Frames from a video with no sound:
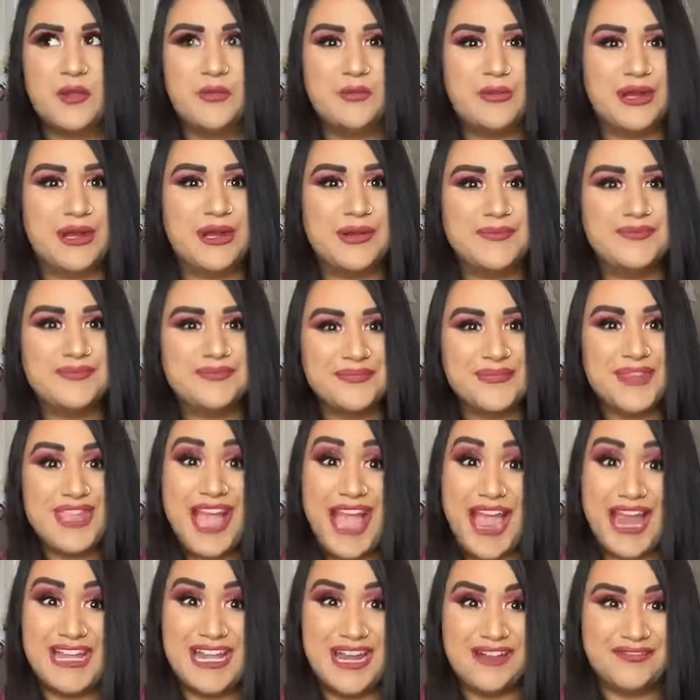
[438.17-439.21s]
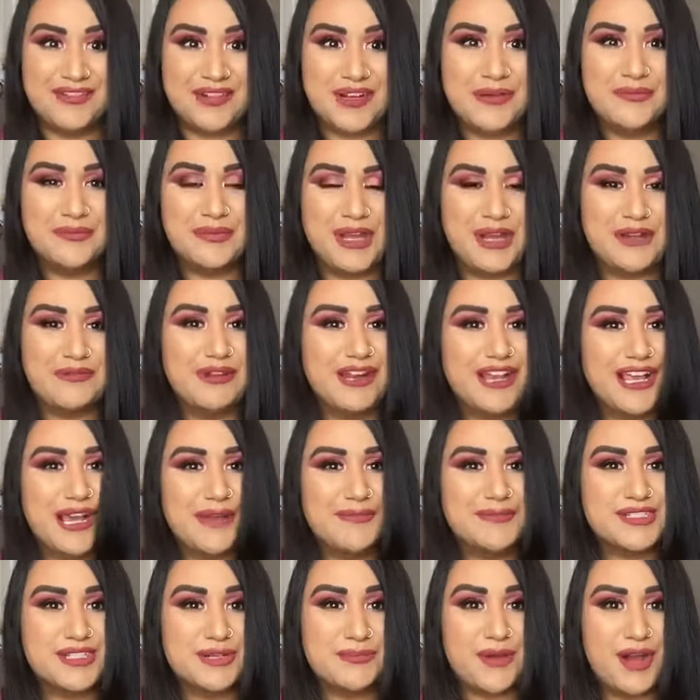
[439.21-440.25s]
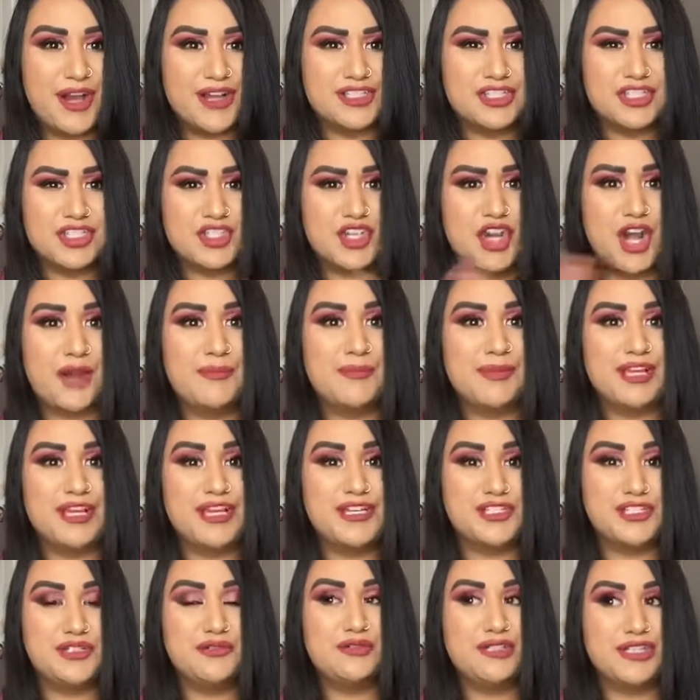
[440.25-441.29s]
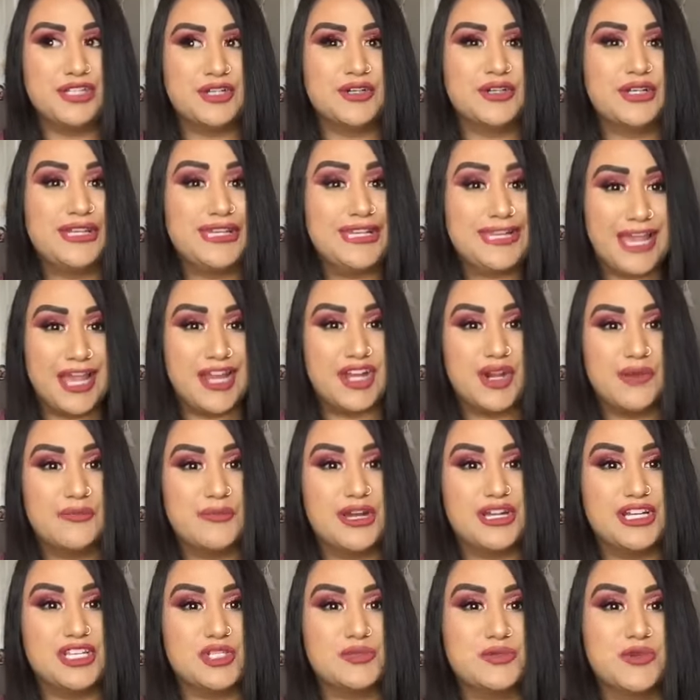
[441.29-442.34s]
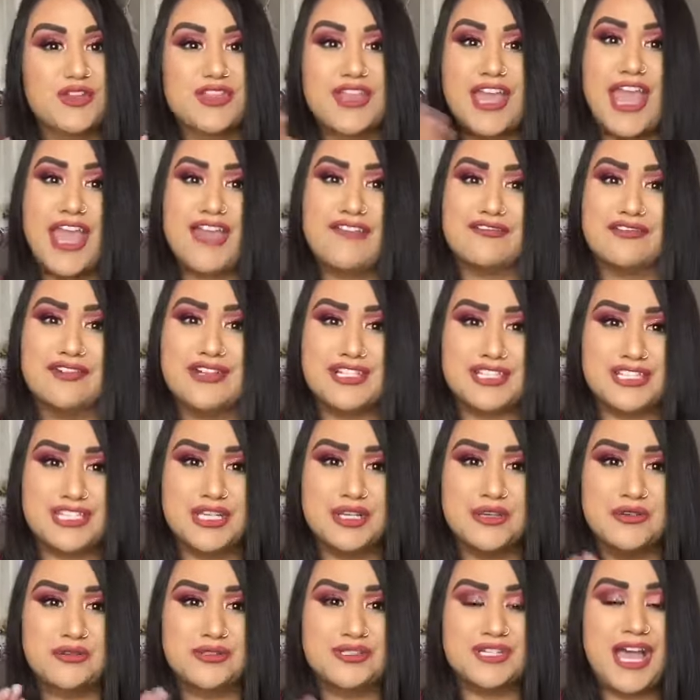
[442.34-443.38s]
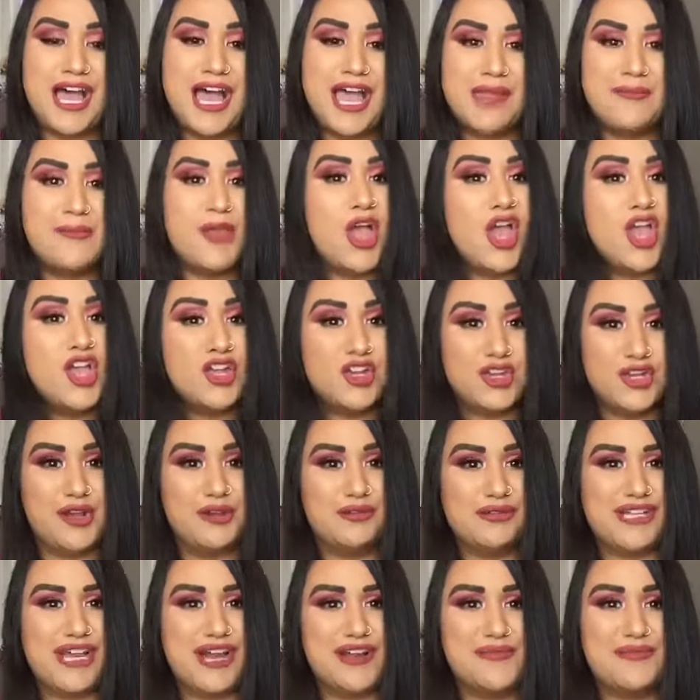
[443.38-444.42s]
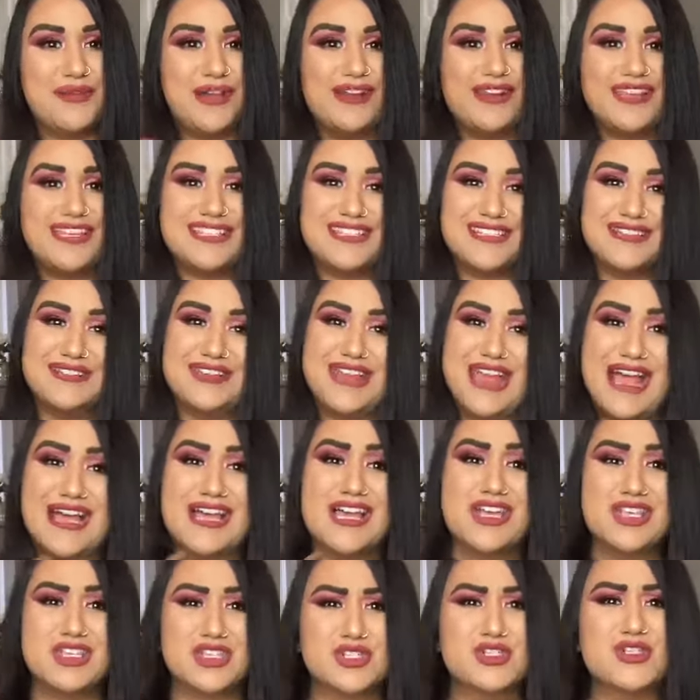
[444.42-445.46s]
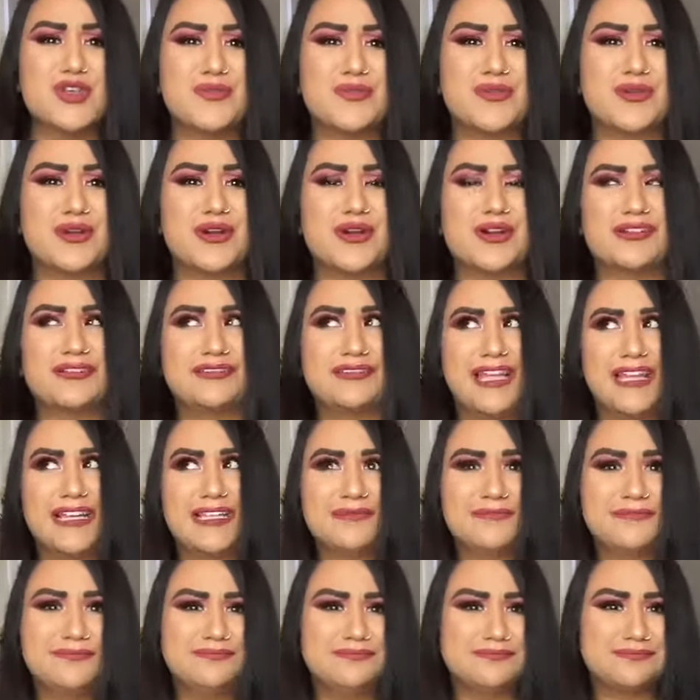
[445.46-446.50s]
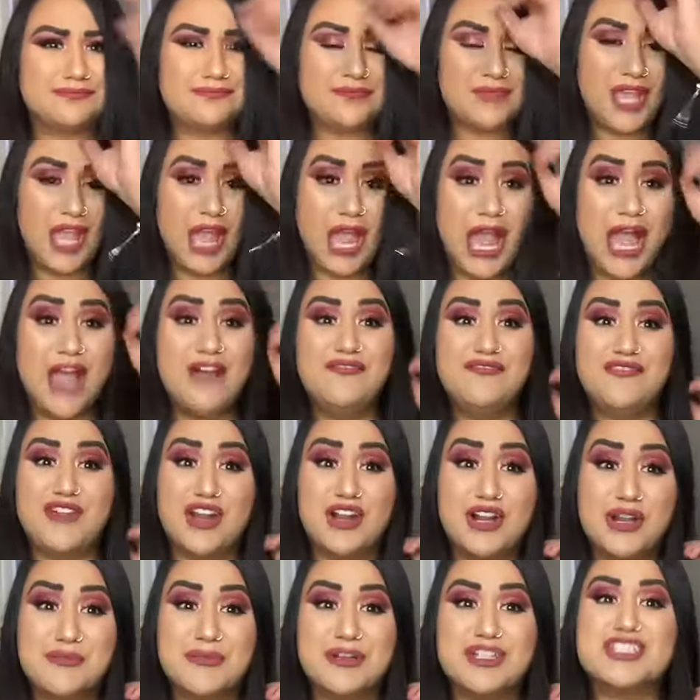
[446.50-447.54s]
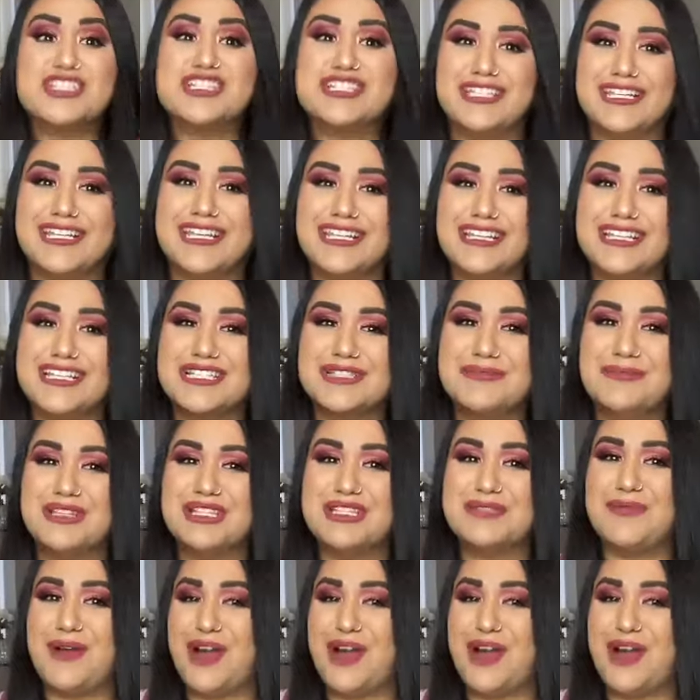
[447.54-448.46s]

Well, I never complain when it comes to BOXYCHARM because you literally get your money's worth every single time. No doubt about it. So yeah, super, like, I'm very much digging this month's